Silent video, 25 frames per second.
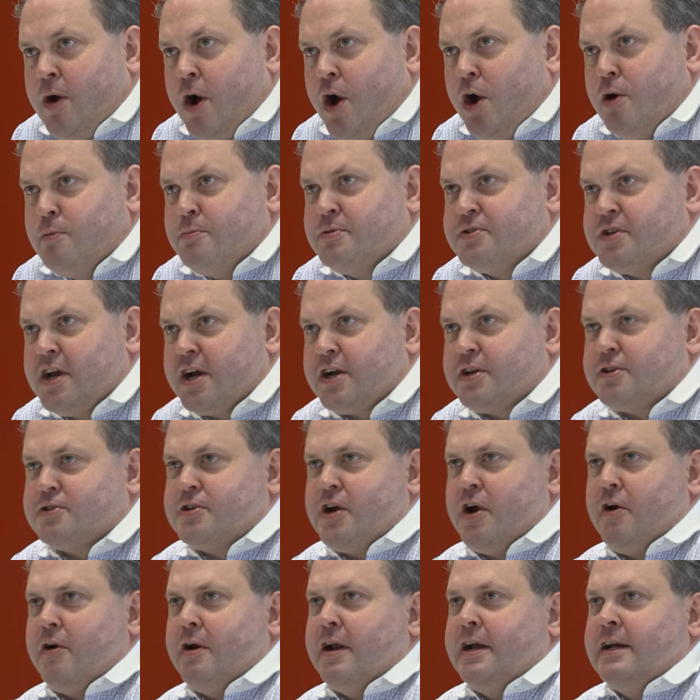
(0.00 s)
Home
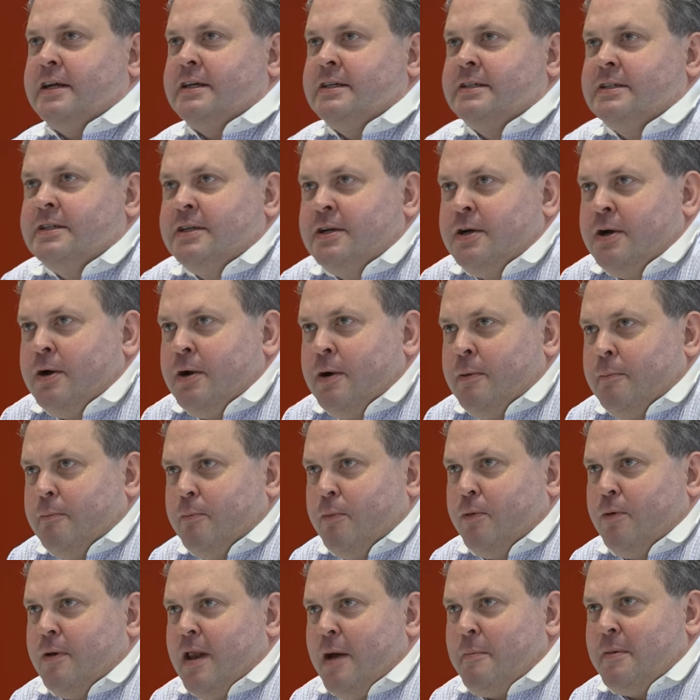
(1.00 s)
Secretary,
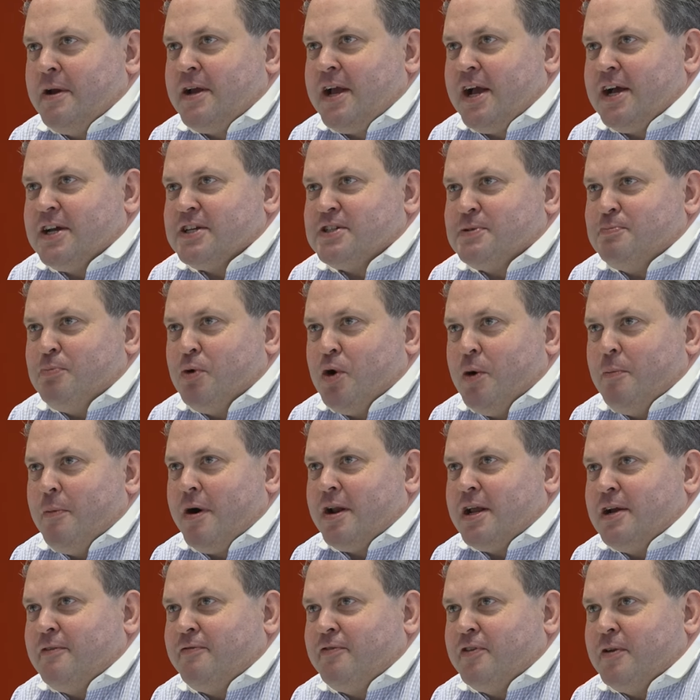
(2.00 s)
well, let me guess, more
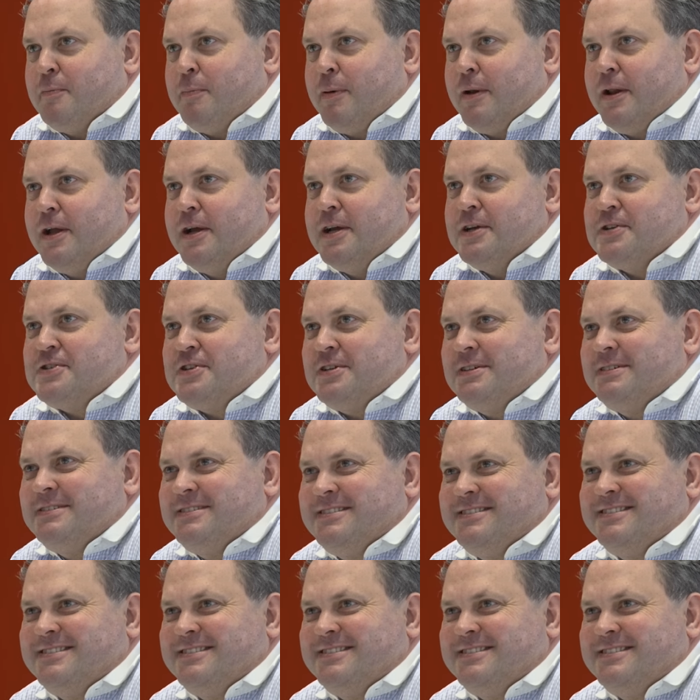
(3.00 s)
money for the police.